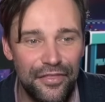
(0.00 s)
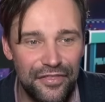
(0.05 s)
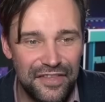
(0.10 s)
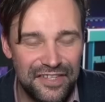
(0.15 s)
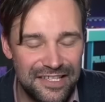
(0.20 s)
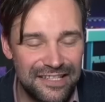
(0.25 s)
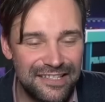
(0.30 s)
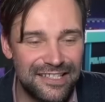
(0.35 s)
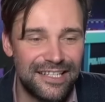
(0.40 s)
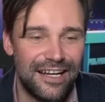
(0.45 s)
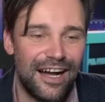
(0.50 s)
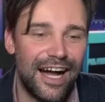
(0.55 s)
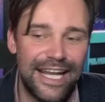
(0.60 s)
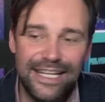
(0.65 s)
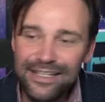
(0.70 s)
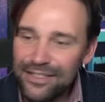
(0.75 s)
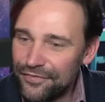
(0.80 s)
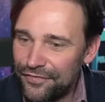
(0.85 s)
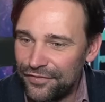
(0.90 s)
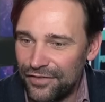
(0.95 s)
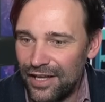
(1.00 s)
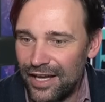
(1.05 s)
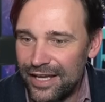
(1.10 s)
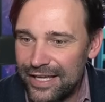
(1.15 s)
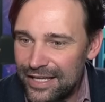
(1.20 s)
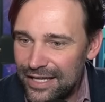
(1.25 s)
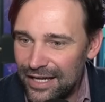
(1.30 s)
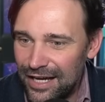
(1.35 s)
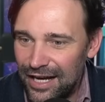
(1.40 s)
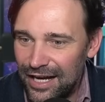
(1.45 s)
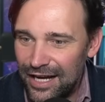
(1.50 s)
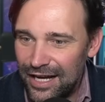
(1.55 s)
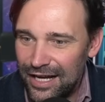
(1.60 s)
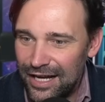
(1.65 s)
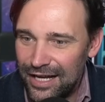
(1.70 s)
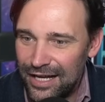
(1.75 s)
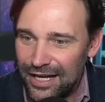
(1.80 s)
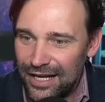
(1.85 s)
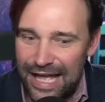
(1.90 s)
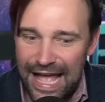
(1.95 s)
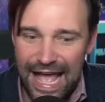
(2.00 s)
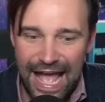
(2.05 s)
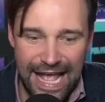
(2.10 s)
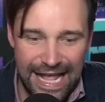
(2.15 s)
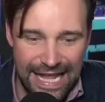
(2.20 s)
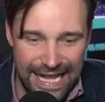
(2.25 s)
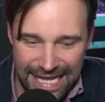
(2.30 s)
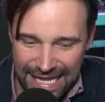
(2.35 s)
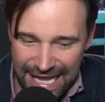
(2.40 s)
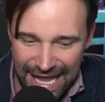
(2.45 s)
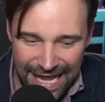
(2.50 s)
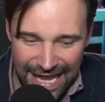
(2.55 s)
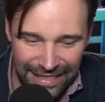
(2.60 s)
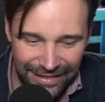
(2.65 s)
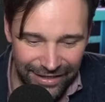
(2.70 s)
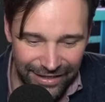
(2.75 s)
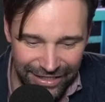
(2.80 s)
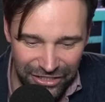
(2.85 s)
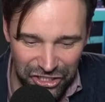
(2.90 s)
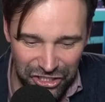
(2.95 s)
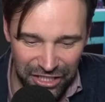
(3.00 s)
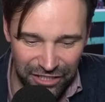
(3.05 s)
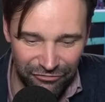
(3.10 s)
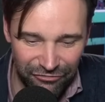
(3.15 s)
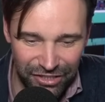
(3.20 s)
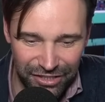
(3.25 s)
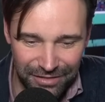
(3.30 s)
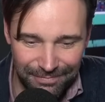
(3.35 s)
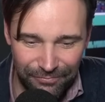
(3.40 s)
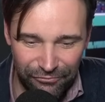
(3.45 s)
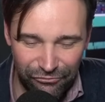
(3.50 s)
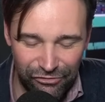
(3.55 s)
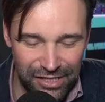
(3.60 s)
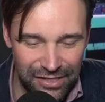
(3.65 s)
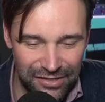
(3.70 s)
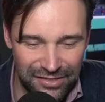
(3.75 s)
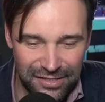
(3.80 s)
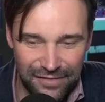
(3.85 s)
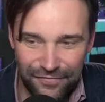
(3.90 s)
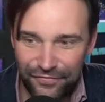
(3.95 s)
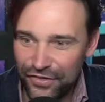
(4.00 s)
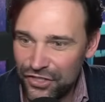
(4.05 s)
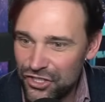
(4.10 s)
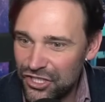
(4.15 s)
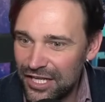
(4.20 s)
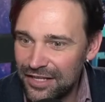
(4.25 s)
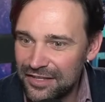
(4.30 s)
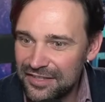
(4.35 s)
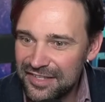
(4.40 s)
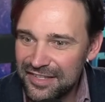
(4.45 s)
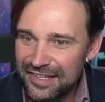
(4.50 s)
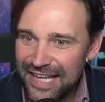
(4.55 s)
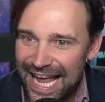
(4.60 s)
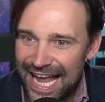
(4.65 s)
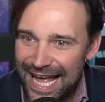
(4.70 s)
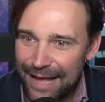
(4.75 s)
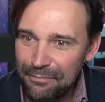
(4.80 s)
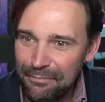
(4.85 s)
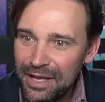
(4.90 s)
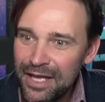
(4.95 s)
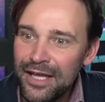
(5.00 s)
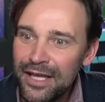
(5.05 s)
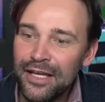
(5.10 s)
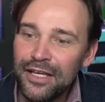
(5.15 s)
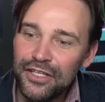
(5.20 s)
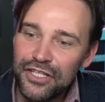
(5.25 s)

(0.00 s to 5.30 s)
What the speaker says: this is kind of a Nigerian prince phishing scam.